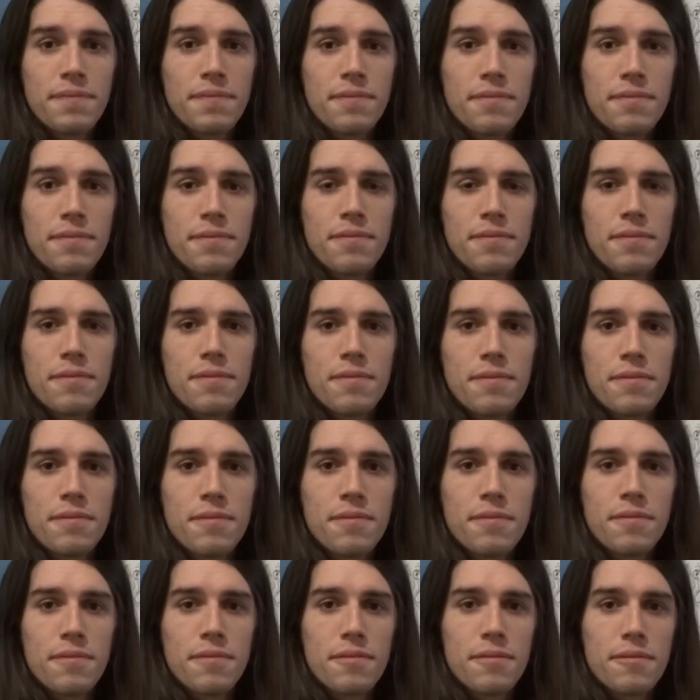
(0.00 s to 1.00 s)

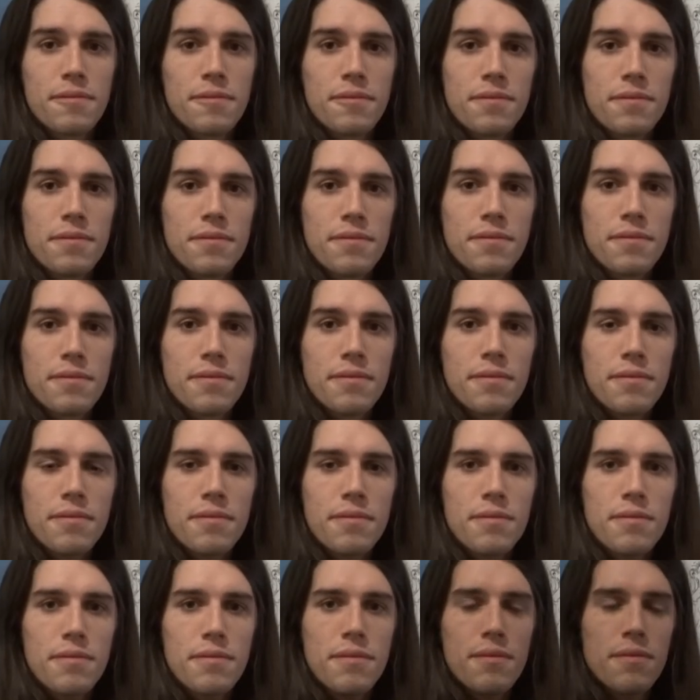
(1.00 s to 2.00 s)

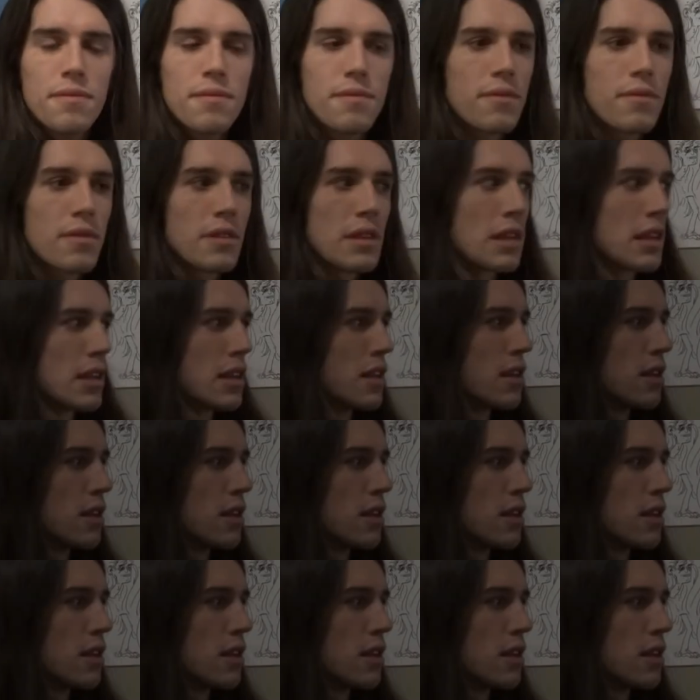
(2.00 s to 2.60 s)
Nothing is said.